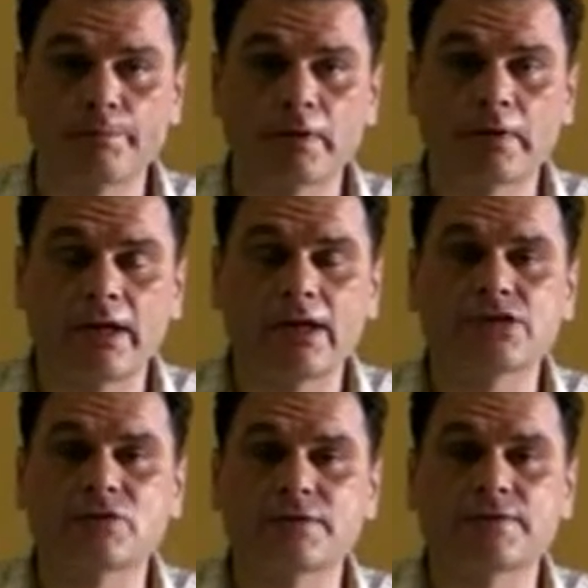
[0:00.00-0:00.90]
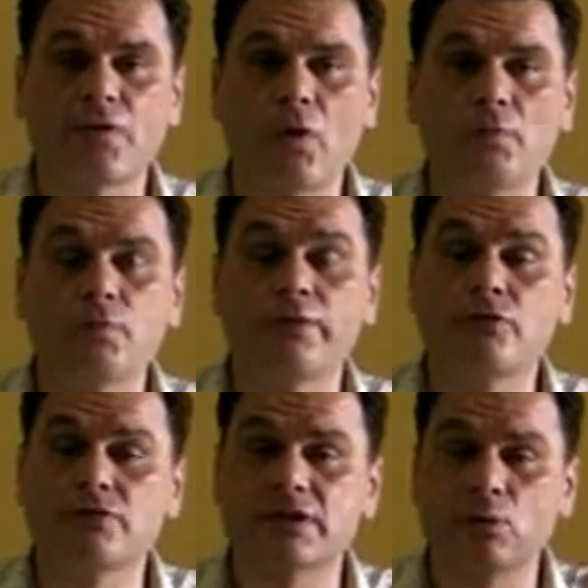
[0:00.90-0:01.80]
Okay, so it's formed with
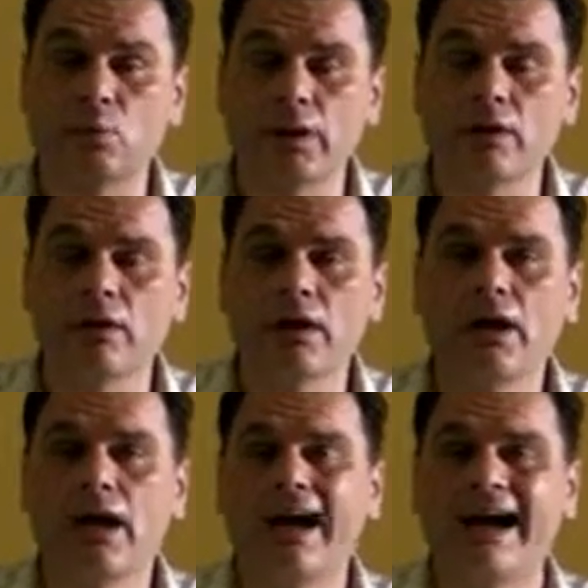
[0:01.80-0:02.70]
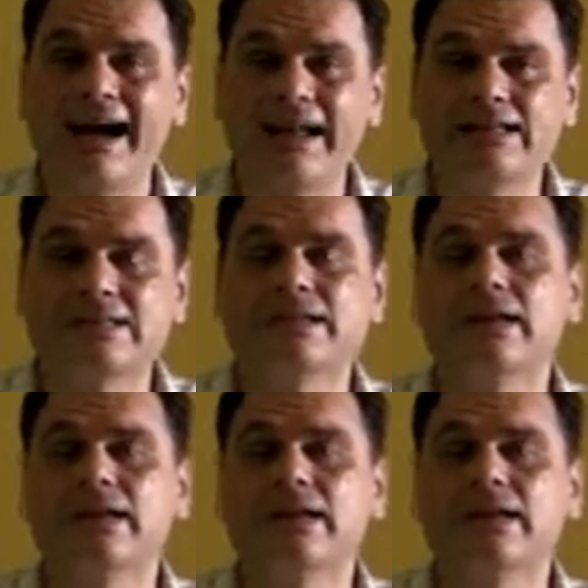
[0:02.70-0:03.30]
using will and